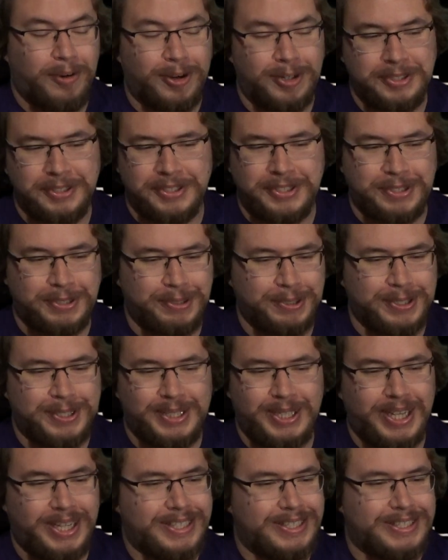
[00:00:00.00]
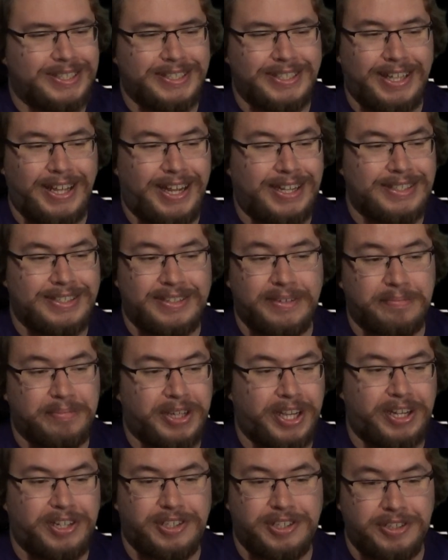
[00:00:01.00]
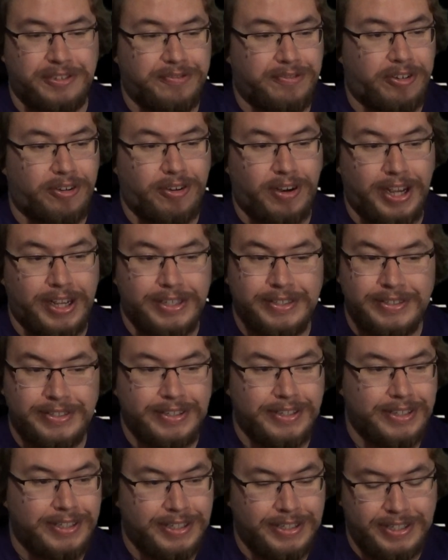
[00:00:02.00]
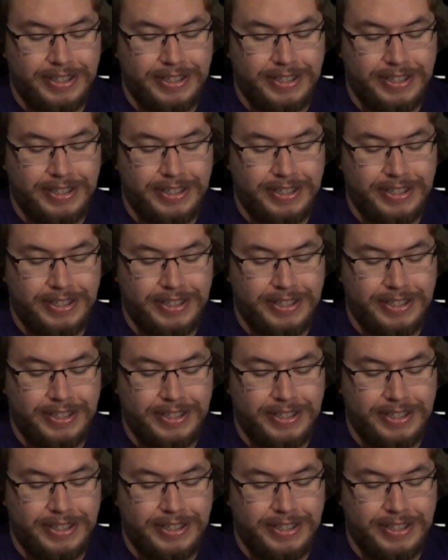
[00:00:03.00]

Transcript: Martin Scorsese's Last Temptation of Christ.